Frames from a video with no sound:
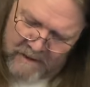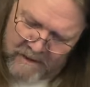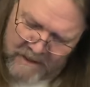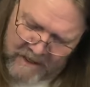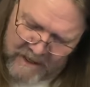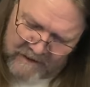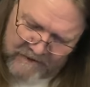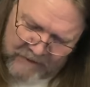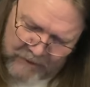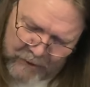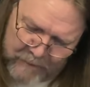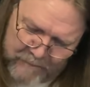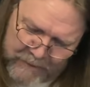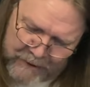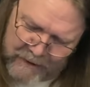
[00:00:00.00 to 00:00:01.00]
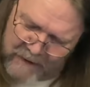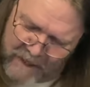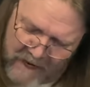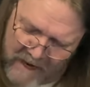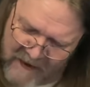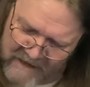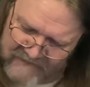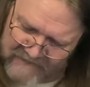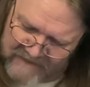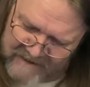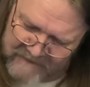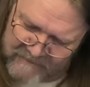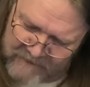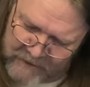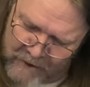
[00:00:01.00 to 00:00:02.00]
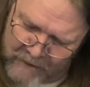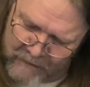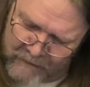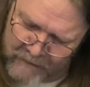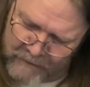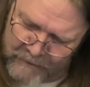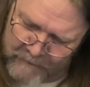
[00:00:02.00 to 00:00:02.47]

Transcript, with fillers: It could be, uh, I'll just leave it go.